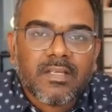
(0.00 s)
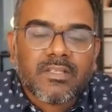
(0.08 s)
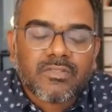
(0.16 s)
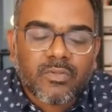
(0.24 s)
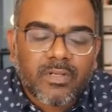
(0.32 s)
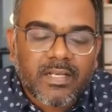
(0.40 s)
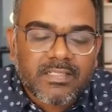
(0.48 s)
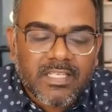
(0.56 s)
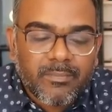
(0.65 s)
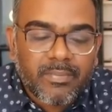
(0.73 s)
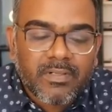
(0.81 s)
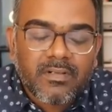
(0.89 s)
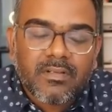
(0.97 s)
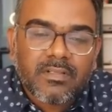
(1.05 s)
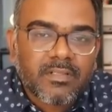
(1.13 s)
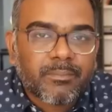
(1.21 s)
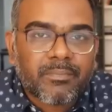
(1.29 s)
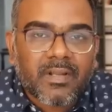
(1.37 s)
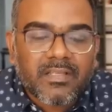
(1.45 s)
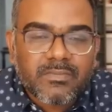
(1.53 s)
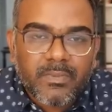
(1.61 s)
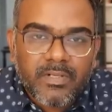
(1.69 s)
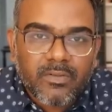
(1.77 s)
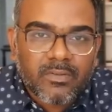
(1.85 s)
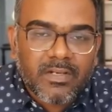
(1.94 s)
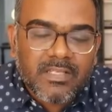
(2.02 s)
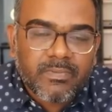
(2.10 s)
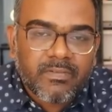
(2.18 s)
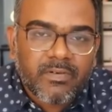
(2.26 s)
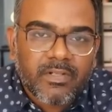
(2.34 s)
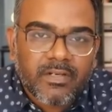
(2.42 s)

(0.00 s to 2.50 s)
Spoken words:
So example, the last week video